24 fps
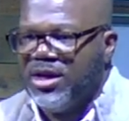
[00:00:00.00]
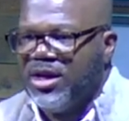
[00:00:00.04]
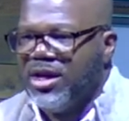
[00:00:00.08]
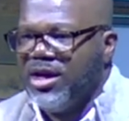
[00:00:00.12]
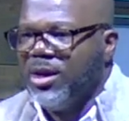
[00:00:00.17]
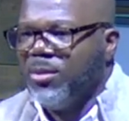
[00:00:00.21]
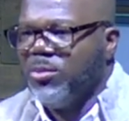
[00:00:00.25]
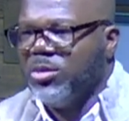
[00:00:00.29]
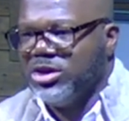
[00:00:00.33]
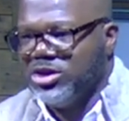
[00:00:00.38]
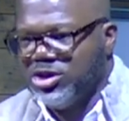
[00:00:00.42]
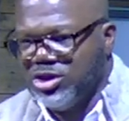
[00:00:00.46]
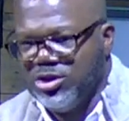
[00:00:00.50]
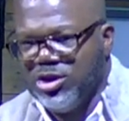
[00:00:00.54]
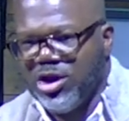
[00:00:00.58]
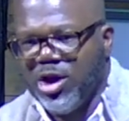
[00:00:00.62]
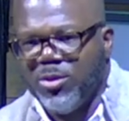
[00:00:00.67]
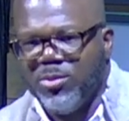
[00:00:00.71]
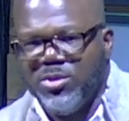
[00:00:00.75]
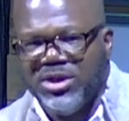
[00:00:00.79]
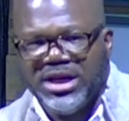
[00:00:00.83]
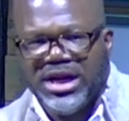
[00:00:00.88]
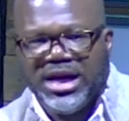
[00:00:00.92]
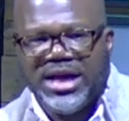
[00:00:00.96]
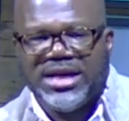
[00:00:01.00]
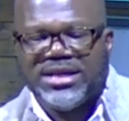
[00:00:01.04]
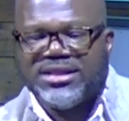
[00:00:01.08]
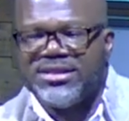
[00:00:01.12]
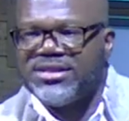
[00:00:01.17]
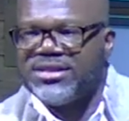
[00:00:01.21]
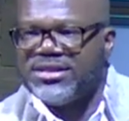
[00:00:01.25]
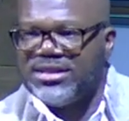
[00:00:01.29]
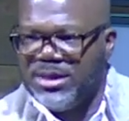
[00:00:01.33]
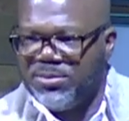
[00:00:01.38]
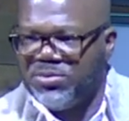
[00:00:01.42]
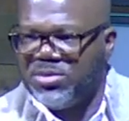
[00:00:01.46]
But you go beyond
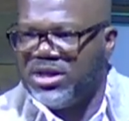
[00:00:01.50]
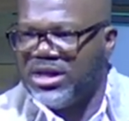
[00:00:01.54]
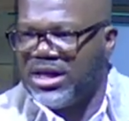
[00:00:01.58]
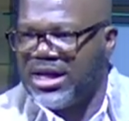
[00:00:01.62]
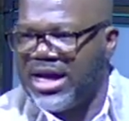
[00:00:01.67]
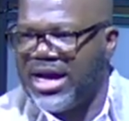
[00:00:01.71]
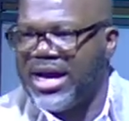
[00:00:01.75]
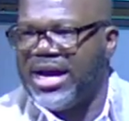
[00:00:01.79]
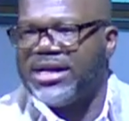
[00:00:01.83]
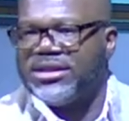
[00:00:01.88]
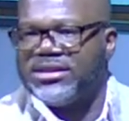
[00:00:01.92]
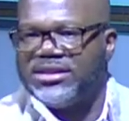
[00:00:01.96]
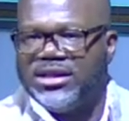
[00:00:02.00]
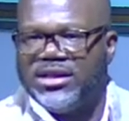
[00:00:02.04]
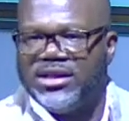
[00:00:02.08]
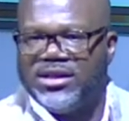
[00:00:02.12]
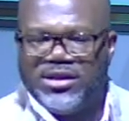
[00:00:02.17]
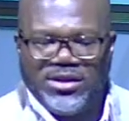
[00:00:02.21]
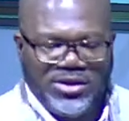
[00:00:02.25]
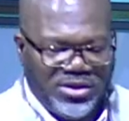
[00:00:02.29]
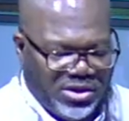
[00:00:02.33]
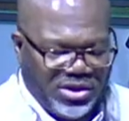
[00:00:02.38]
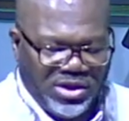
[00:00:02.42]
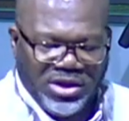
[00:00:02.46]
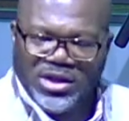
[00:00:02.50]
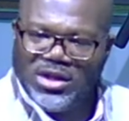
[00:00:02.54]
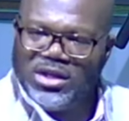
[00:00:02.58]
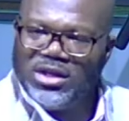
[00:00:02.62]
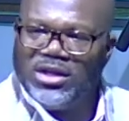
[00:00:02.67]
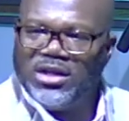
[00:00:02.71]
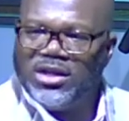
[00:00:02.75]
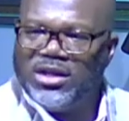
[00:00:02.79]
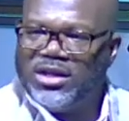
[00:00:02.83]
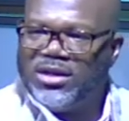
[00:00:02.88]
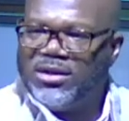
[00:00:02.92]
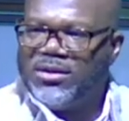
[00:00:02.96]
sipping a cocktail
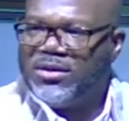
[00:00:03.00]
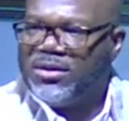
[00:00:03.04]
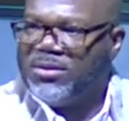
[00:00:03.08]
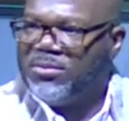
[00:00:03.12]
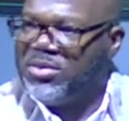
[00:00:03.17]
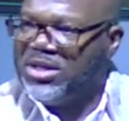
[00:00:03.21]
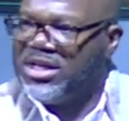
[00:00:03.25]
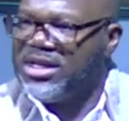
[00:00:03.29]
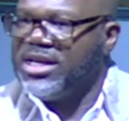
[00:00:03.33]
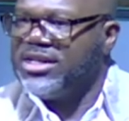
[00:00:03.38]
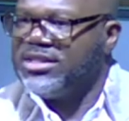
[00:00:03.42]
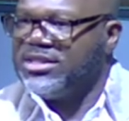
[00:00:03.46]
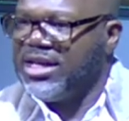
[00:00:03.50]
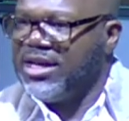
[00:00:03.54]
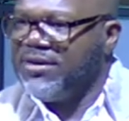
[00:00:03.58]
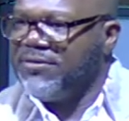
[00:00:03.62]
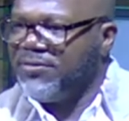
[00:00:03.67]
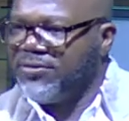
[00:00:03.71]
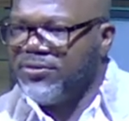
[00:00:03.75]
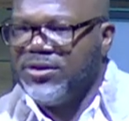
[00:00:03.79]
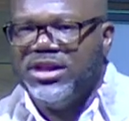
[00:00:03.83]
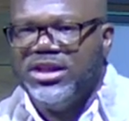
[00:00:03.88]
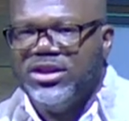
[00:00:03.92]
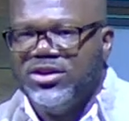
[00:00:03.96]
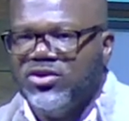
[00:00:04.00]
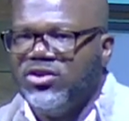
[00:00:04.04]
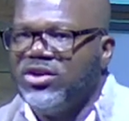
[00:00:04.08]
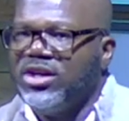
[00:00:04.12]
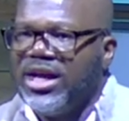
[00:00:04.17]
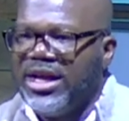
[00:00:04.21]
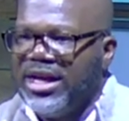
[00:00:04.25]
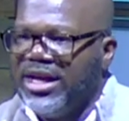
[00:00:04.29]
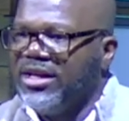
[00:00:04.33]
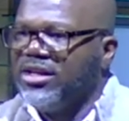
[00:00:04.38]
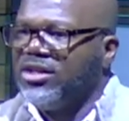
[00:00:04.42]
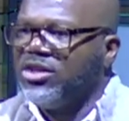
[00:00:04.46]
because they free. You didn't
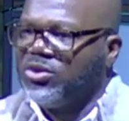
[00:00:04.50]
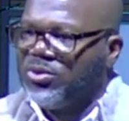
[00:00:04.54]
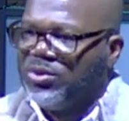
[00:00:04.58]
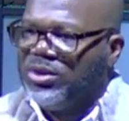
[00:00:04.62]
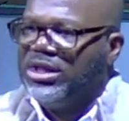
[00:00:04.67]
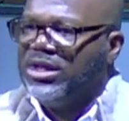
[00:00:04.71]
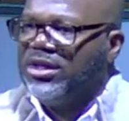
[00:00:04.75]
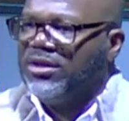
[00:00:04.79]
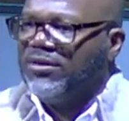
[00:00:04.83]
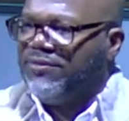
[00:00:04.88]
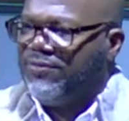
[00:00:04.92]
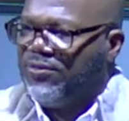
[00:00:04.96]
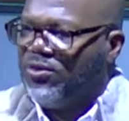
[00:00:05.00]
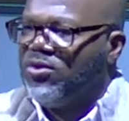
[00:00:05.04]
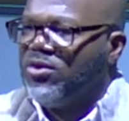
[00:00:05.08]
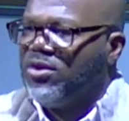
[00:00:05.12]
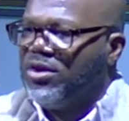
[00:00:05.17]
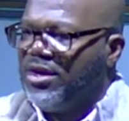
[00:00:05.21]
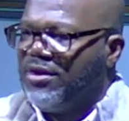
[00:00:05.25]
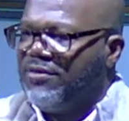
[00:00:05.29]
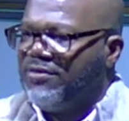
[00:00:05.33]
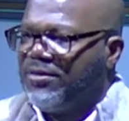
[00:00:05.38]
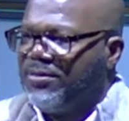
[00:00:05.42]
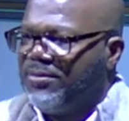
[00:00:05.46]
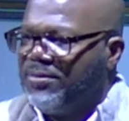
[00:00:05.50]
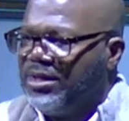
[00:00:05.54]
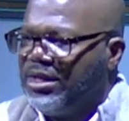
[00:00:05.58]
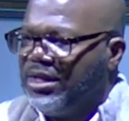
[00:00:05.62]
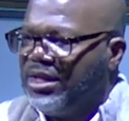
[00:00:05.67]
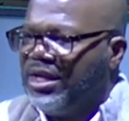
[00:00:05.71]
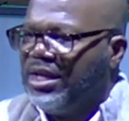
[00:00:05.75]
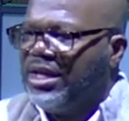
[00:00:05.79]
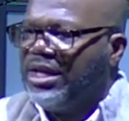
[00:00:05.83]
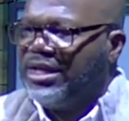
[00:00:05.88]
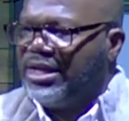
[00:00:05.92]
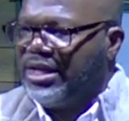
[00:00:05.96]
have three or four of them,
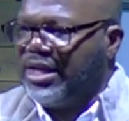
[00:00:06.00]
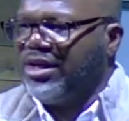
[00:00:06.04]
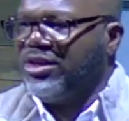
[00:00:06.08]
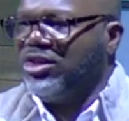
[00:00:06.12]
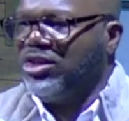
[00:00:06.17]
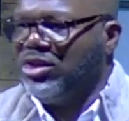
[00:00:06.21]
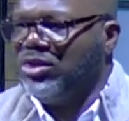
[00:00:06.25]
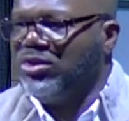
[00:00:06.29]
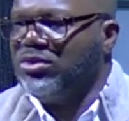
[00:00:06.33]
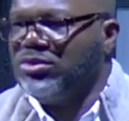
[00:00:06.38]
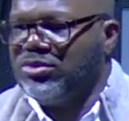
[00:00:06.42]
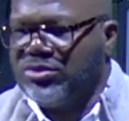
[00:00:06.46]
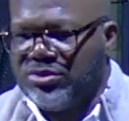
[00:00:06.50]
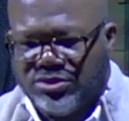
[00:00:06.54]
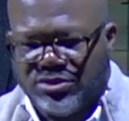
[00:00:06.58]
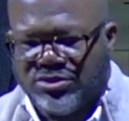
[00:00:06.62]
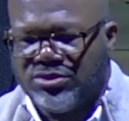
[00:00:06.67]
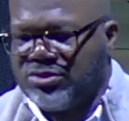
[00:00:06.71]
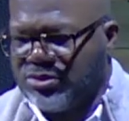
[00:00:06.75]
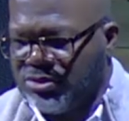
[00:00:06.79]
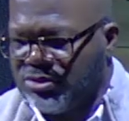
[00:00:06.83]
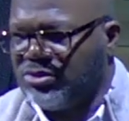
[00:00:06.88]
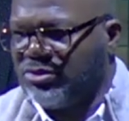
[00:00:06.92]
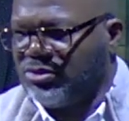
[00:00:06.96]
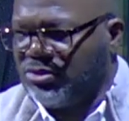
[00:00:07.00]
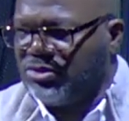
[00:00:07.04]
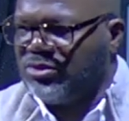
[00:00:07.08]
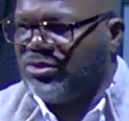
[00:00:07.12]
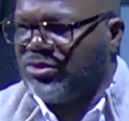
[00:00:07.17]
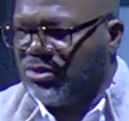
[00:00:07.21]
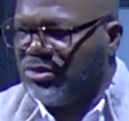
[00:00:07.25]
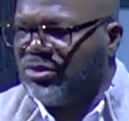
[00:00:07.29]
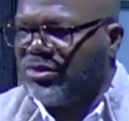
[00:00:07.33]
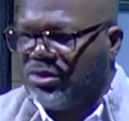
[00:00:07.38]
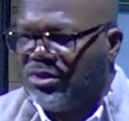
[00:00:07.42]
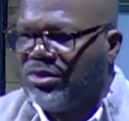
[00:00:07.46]
and now you
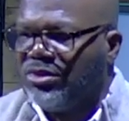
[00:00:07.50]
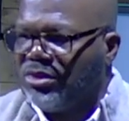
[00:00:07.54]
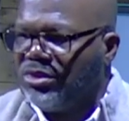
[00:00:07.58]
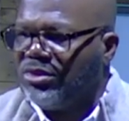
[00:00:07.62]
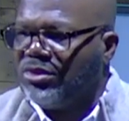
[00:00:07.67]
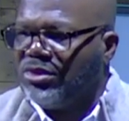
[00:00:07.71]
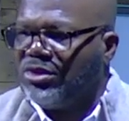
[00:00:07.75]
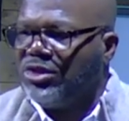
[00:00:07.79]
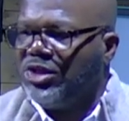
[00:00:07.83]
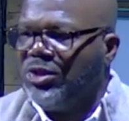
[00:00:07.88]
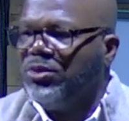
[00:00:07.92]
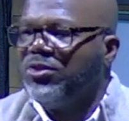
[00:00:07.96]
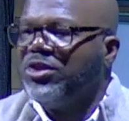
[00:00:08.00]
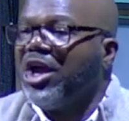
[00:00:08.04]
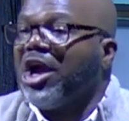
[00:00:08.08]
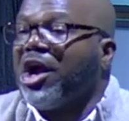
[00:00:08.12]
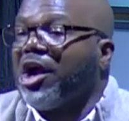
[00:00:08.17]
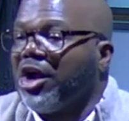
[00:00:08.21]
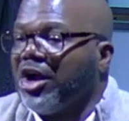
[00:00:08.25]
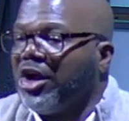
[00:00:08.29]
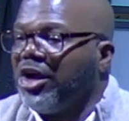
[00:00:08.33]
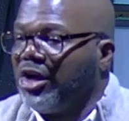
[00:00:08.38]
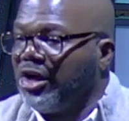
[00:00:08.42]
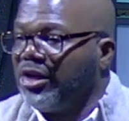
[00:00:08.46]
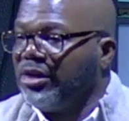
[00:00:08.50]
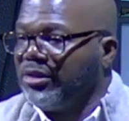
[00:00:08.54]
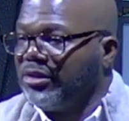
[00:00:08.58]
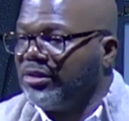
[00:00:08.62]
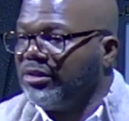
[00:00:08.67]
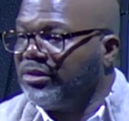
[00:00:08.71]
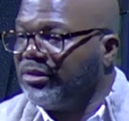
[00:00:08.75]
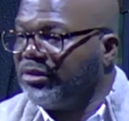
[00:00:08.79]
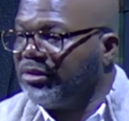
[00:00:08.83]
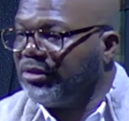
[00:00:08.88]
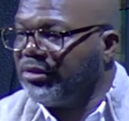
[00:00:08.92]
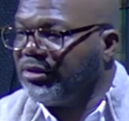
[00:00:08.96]
you there,
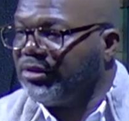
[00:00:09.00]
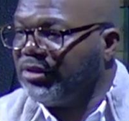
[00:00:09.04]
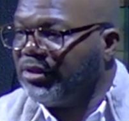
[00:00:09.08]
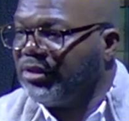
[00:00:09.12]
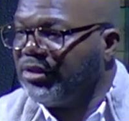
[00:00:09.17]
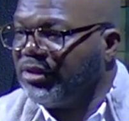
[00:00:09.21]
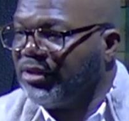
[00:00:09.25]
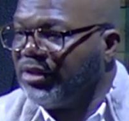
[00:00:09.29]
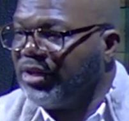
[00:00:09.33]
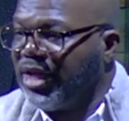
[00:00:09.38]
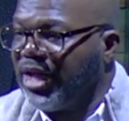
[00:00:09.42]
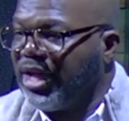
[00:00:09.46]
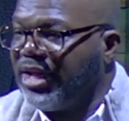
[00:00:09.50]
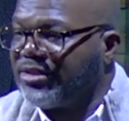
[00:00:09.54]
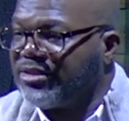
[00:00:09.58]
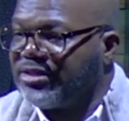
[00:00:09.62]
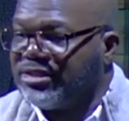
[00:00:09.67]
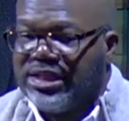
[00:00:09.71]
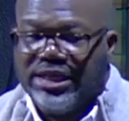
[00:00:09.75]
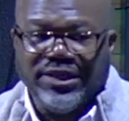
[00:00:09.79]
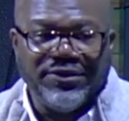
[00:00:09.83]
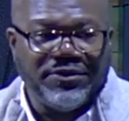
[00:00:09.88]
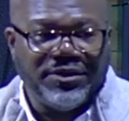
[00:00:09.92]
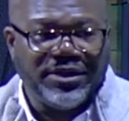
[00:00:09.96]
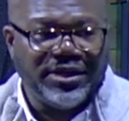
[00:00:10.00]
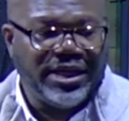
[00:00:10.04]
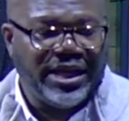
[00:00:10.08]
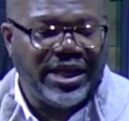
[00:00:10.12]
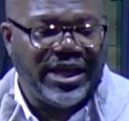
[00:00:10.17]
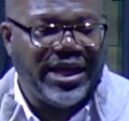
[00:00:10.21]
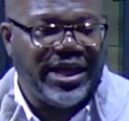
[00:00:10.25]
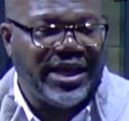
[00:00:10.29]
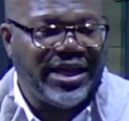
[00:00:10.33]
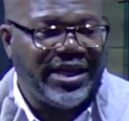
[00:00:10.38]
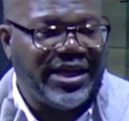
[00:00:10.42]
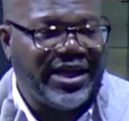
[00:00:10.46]
as Stephen,
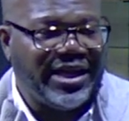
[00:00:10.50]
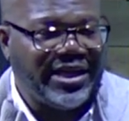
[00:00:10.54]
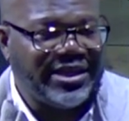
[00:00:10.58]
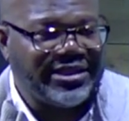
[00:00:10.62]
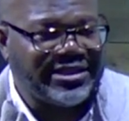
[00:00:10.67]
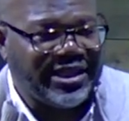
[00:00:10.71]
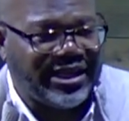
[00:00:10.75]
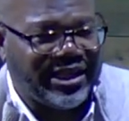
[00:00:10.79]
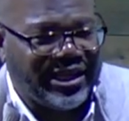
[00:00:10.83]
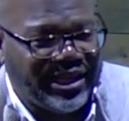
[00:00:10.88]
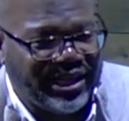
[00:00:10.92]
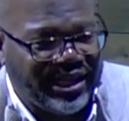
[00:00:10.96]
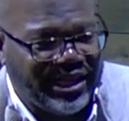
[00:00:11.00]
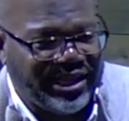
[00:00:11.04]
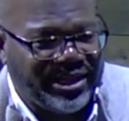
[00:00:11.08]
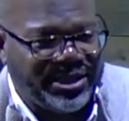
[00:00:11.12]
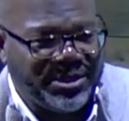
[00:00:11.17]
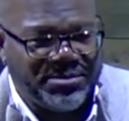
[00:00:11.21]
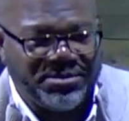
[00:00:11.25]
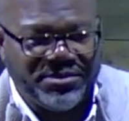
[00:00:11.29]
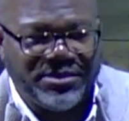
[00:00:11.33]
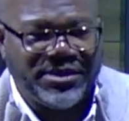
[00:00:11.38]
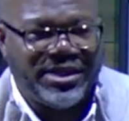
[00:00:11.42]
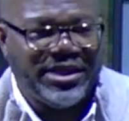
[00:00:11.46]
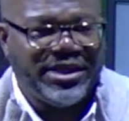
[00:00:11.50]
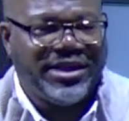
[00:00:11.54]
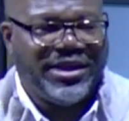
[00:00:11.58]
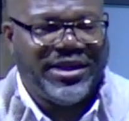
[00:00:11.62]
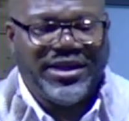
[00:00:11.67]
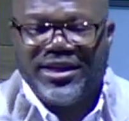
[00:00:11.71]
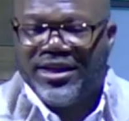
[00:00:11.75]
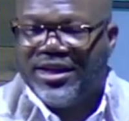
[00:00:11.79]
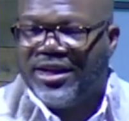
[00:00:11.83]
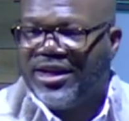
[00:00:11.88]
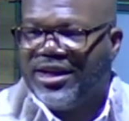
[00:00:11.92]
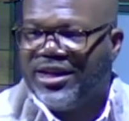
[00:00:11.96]
as a uh, um,
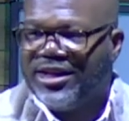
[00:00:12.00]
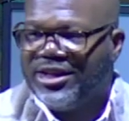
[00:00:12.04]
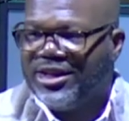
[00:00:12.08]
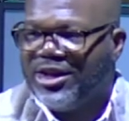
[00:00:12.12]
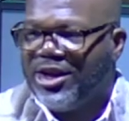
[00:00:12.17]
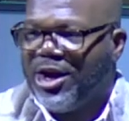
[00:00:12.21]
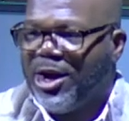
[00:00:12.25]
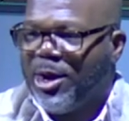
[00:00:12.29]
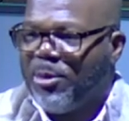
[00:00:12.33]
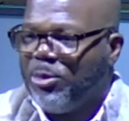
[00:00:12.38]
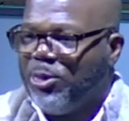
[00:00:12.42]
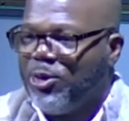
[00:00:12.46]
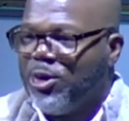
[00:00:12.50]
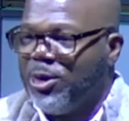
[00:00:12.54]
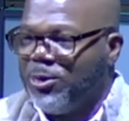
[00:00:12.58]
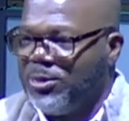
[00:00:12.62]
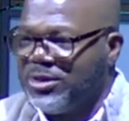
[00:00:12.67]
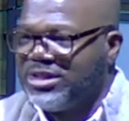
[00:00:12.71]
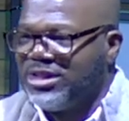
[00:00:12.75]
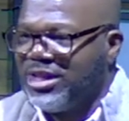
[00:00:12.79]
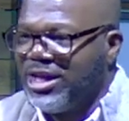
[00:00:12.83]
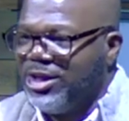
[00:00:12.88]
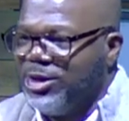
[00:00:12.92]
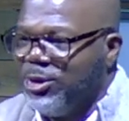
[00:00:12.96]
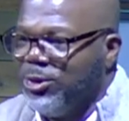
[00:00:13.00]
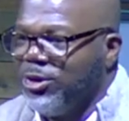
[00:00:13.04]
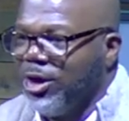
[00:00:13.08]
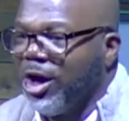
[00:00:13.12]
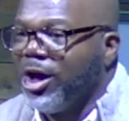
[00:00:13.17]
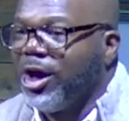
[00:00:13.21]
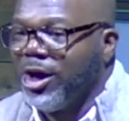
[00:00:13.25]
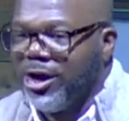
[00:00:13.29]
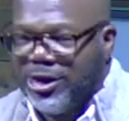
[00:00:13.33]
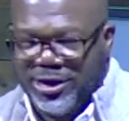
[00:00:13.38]
our boy would say, you there.